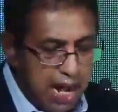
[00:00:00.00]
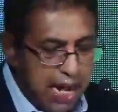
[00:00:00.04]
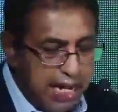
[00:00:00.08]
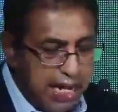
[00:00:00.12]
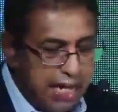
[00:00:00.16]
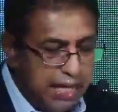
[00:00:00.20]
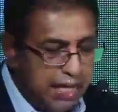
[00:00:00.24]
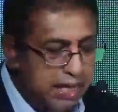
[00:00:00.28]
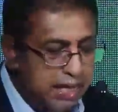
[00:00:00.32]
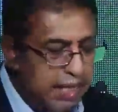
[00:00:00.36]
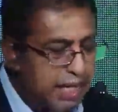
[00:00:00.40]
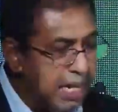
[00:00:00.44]

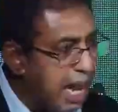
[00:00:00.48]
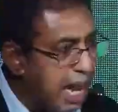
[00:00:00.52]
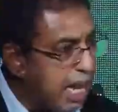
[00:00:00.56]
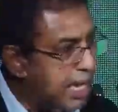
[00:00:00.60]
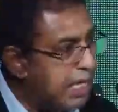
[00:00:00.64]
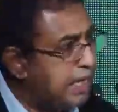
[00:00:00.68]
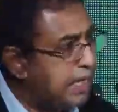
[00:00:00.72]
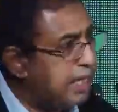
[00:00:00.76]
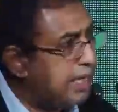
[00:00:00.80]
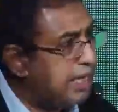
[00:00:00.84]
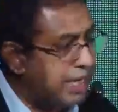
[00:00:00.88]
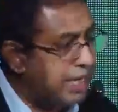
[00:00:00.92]
In the
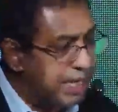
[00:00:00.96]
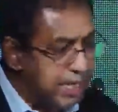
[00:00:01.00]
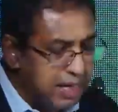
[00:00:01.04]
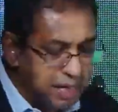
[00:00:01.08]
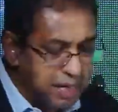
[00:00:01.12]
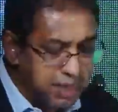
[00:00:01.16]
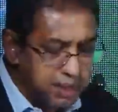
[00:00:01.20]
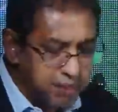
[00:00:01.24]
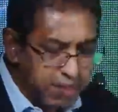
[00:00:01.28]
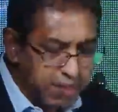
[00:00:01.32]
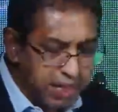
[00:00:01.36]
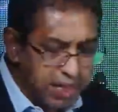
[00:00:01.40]

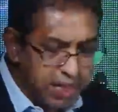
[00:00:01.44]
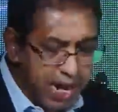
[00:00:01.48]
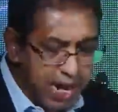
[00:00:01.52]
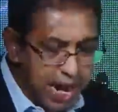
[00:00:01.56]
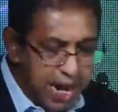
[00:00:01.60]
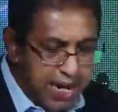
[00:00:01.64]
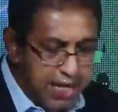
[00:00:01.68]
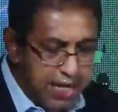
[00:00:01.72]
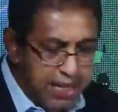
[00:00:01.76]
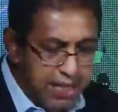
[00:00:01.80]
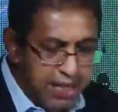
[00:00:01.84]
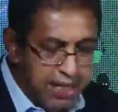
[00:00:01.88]
90s,
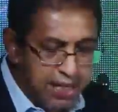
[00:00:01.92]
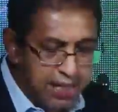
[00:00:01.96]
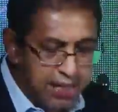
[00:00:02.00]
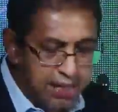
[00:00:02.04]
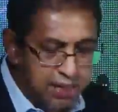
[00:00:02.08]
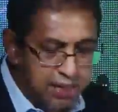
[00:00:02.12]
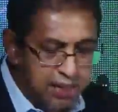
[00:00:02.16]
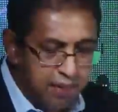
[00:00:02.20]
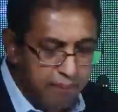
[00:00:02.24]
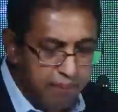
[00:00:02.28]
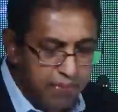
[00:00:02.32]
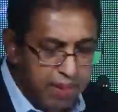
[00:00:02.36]

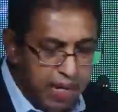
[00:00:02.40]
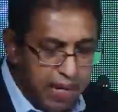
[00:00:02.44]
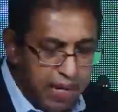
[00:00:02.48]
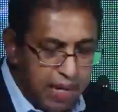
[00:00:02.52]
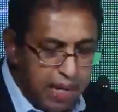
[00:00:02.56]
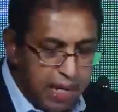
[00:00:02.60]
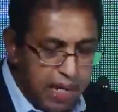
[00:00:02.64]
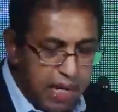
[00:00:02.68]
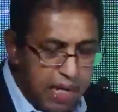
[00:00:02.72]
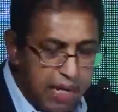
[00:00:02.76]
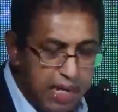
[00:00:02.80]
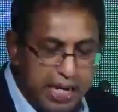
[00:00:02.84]
mid-90s,
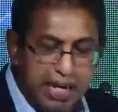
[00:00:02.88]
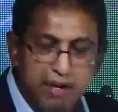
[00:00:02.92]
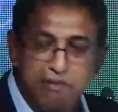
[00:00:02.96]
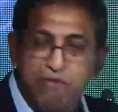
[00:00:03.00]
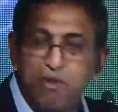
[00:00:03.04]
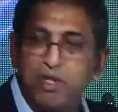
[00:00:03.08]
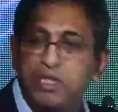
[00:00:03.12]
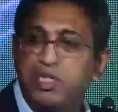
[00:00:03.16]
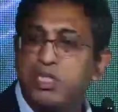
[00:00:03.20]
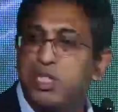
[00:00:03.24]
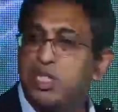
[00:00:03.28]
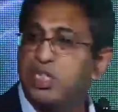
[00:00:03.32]
it
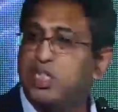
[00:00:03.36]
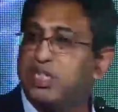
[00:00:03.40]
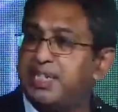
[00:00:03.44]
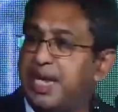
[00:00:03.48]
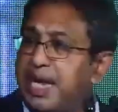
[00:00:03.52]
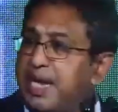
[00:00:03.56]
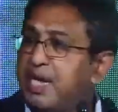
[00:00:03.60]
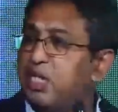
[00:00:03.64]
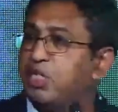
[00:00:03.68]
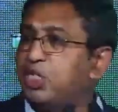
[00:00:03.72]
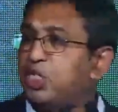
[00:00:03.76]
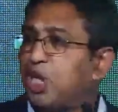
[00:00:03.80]
was just
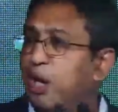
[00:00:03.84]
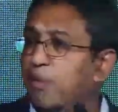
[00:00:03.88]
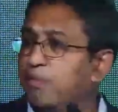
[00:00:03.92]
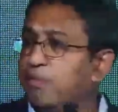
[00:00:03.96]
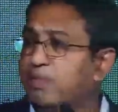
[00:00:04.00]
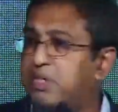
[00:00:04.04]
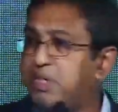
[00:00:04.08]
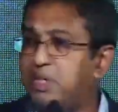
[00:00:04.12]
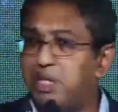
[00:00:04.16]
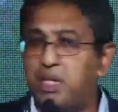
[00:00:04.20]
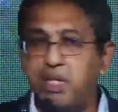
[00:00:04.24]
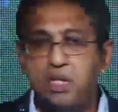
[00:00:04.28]
tailor
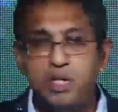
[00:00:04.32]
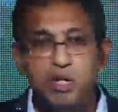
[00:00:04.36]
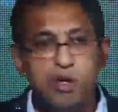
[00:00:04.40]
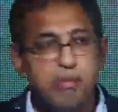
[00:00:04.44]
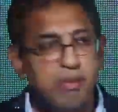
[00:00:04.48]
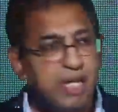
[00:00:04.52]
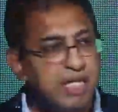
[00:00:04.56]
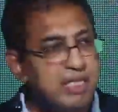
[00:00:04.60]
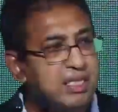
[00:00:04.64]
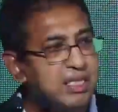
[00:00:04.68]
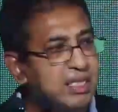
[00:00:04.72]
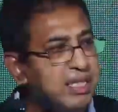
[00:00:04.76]
shops.
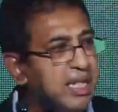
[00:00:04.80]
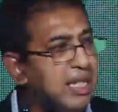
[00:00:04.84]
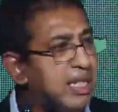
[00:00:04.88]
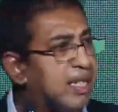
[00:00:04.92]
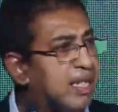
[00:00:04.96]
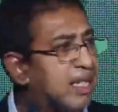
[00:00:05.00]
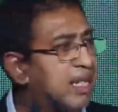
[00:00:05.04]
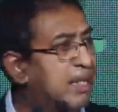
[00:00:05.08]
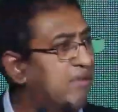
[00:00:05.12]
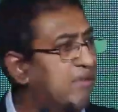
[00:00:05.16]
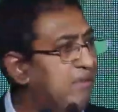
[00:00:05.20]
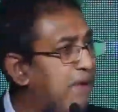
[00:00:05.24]

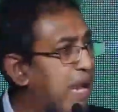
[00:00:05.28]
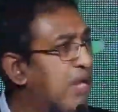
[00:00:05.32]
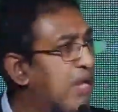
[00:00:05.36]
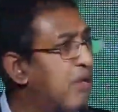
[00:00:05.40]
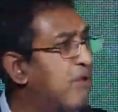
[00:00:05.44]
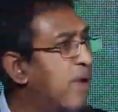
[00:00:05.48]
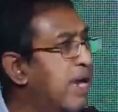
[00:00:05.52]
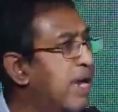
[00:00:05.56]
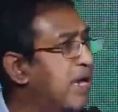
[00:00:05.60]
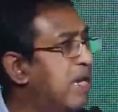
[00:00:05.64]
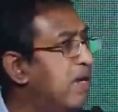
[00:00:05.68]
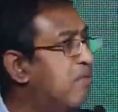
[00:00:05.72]
Domestic
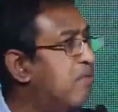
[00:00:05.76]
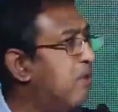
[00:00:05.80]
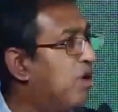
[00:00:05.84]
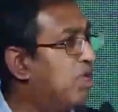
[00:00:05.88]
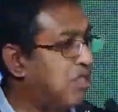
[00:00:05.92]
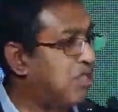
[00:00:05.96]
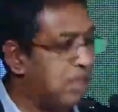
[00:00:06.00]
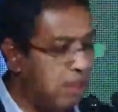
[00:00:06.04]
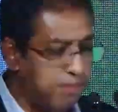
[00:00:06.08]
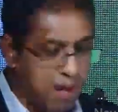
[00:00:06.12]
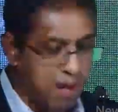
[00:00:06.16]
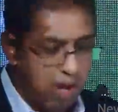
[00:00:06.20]
value added
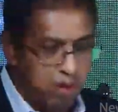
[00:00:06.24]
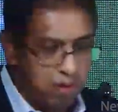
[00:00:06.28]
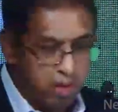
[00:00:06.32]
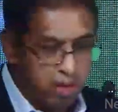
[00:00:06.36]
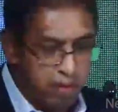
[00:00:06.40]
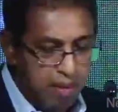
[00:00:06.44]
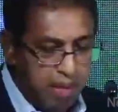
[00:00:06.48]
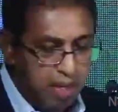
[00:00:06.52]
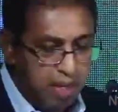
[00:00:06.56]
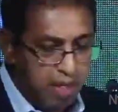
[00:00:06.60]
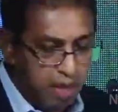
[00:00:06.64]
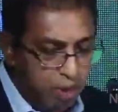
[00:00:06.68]
was
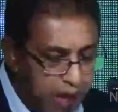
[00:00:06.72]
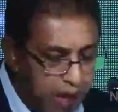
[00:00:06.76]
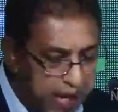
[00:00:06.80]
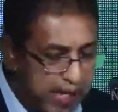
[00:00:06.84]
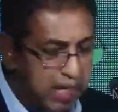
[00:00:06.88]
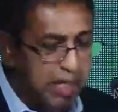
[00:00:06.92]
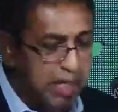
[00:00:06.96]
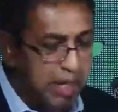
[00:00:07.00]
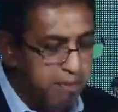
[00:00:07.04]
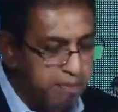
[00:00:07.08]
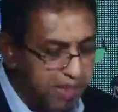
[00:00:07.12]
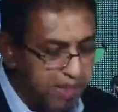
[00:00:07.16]
about
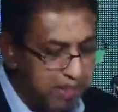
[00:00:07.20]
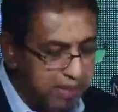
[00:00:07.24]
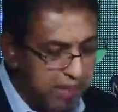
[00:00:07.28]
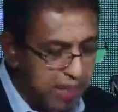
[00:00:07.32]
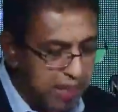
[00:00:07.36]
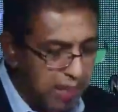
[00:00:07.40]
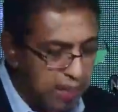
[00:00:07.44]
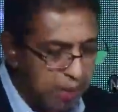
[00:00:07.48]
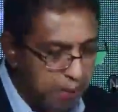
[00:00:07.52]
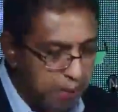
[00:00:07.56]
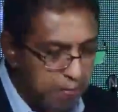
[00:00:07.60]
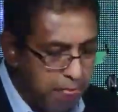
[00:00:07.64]

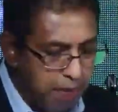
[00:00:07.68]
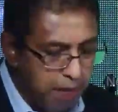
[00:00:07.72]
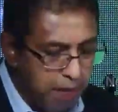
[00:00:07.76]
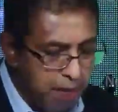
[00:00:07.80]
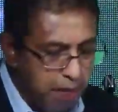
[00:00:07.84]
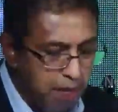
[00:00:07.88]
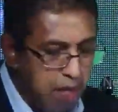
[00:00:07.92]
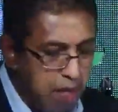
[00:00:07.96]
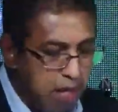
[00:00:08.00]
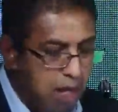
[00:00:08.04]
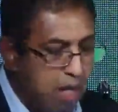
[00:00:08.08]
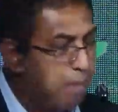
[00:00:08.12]
20%.
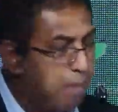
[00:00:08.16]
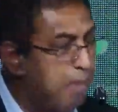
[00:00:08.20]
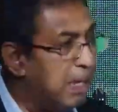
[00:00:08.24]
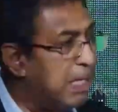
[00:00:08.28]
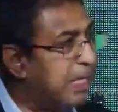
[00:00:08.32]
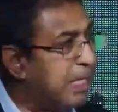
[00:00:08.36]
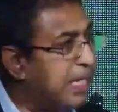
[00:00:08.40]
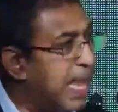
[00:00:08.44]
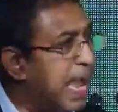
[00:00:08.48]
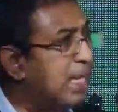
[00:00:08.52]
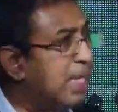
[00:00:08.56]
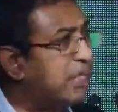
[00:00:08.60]

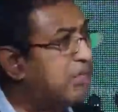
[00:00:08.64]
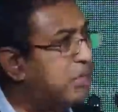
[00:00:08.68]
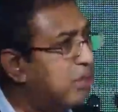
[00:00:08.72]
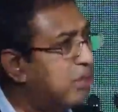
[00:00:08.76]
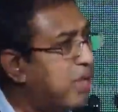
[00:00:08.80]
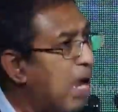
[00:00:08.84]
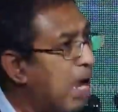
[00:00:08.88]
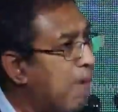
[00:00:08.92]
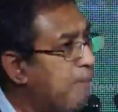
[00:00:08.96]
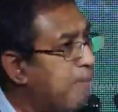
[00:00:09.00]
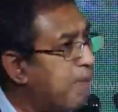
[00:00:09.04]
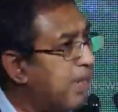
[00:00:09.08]
But thanks to
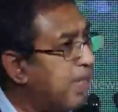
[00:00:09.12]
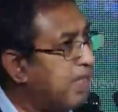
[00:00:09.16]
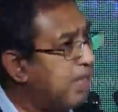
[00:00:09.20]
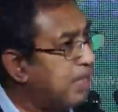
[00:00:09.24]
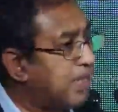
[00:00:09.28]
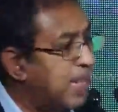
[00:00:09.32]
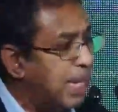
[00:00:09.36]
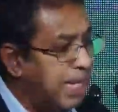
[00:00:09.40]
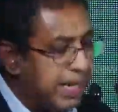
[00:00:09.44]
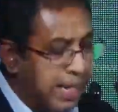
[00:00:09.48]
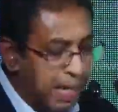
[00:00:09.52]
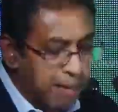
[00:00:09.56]
companies
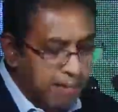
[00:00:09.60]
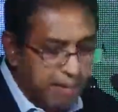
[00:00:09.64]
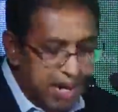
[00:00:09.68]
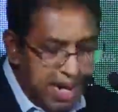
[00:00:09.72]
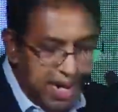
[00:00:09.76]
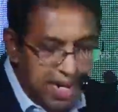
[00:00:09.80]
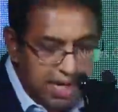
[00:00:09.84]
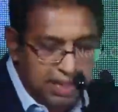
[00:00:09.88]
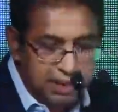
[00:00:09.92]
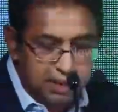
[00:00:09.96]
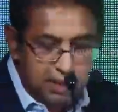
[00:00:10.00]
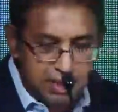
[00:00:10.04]
like
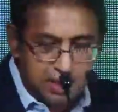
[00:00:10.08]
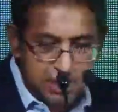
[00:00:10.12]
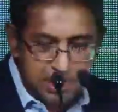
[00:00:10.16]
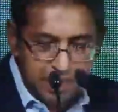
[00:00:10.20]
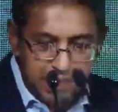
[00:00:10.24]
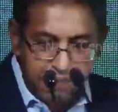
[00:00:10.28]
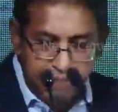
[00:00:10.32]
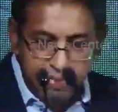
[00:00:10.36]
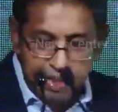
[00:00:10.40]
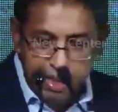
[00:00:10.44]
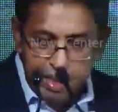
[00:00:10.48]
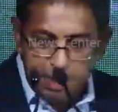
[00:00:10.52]

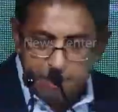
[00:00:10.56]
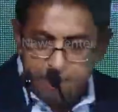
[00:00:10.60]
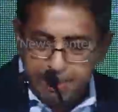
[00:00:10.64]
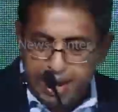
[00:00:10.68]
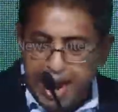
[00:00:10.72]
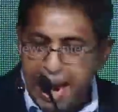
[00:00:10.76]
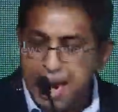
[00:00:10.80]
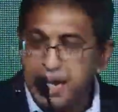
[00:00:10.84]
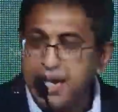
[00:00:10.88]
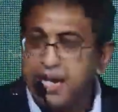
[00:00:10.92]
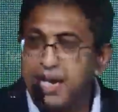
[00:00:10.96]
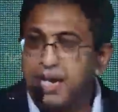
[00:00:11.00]
MAS,
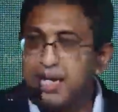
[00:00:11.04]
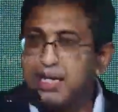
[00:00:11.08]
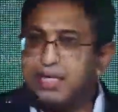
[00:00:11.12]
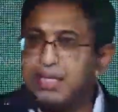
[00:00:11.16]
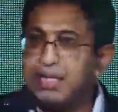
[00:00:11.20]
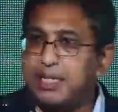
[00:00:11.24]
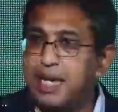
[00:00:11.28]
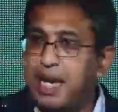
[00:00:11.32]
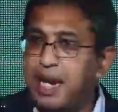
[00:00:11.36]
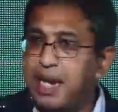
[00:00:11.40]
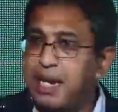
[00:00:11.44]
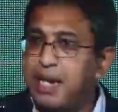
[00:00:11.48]

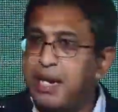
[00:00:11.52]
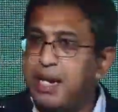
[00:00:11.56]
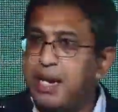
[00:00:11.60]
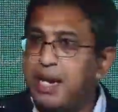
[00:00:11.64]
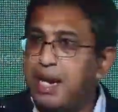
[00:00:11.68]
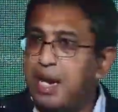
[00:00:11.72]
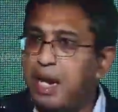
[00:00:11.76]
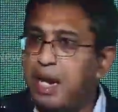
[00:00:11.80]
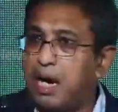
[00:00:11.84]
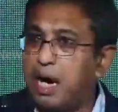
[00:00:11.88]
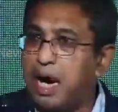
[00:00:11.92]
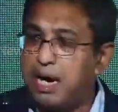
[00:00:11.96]
Brandix, and
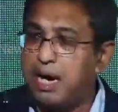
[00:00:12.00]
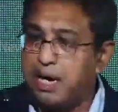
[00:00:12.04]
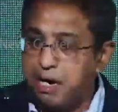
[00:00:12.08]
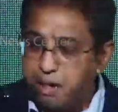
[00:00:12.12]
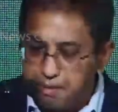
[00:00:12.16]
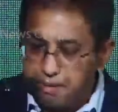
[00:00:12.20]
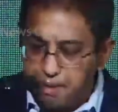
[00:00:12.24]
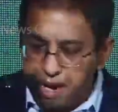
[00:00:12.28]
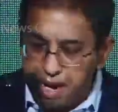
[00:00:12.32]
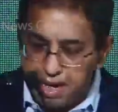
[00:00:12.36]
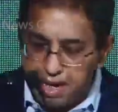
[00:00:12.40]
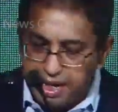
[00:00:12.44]

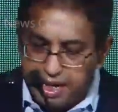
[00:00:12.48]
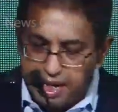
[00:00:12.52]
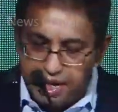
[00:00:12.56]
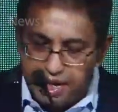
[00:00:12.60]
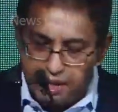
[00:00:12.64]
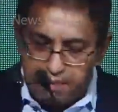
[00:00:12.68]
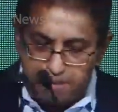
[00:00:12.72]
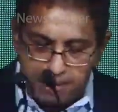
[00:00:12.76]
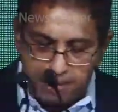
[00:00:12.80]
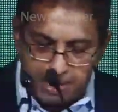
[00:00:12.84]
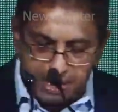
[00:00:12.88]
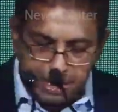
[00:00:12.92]
Hydramani
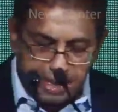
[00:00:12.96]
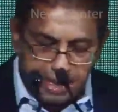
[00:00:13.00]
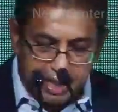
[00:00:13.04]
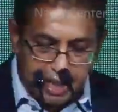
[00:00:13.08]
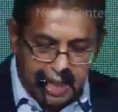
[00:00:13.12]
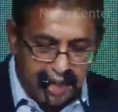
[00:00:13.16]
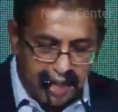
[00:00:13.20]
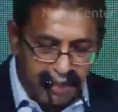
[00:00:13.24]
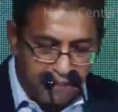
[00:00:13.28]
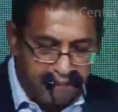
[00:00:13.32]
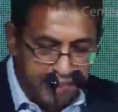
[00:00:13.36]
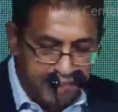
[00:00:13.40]
in
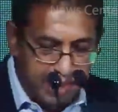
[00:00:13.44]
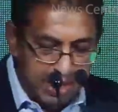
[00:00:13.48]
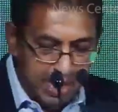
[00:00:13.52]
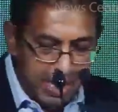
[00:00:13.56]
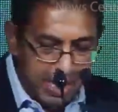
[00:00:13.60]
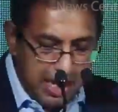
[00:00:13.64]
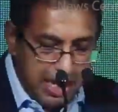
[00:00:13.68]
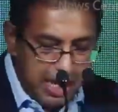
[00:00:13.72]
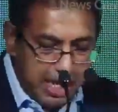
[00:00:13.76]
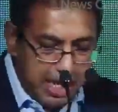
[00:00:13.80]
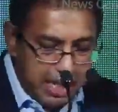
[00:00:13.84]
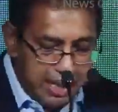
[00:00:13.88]
particular,
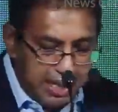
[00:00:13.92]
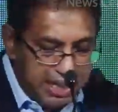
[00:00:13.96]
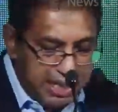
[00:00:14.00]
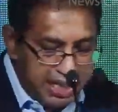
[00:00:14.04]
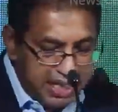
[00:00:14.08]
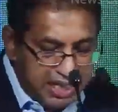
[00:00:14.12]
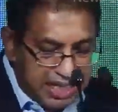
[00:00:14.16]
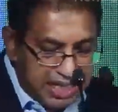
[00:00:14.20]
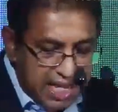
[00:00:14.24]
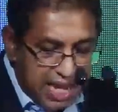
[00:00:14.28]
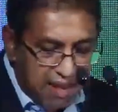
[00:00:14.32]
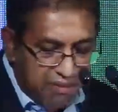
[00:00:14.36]

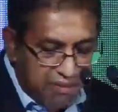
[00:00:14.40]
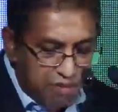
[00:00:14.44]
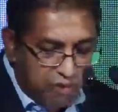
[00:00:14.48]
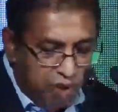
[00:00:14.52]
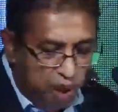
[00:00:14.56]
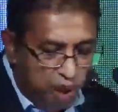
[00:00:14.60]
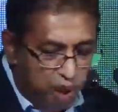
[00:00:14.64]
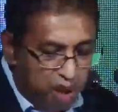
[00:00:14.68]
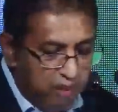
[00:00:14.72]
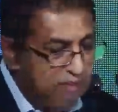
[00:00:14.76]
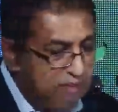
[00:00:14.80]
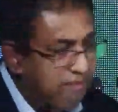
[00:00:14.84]
these have
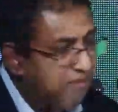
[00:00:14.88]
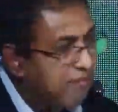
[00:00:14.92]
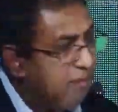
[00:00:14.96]
gone